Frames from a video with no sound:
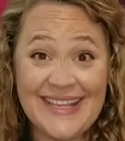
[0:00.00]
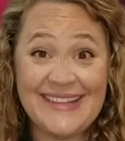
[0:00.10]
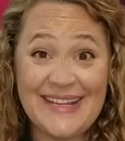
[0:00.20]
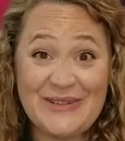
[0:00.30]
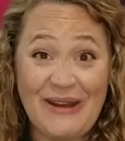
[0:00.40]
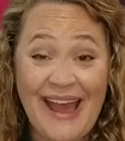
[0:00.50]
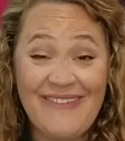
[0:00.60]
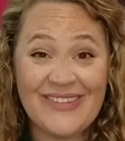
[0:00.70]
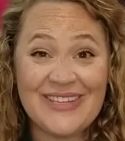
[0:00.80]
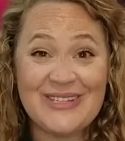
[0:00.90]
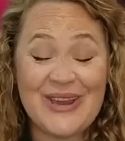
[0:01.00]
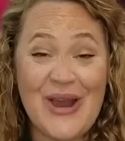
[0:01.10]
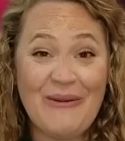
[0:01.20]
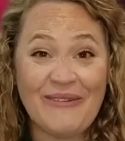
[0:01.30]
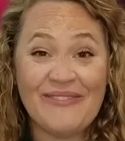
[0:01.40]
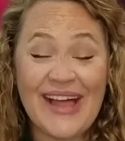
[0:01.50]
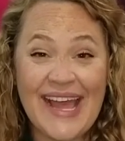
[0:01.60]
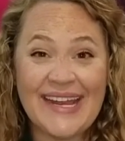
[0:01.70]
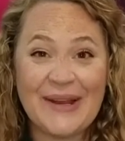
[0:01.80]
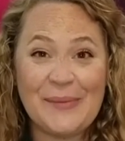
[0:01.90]
that they drive in the show or
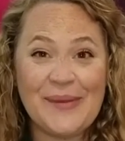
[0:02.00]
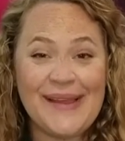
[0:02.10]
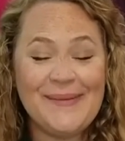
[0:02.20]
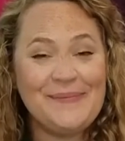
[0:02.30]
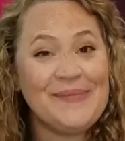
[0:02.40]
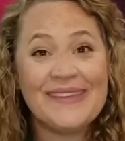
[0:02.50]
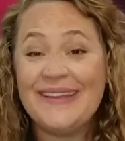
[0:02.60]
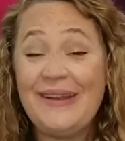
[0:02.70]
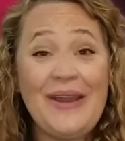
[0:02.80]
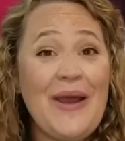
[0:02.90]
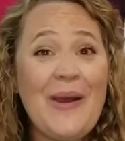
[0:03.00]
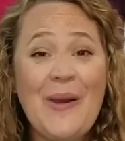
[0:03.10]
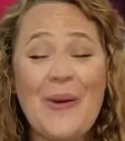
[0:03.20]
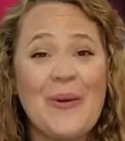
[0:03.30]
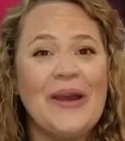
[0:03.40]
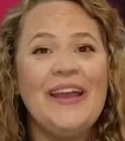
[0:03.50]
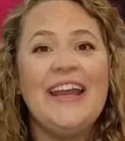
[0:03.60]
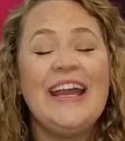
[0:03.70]
fly an airplane? No.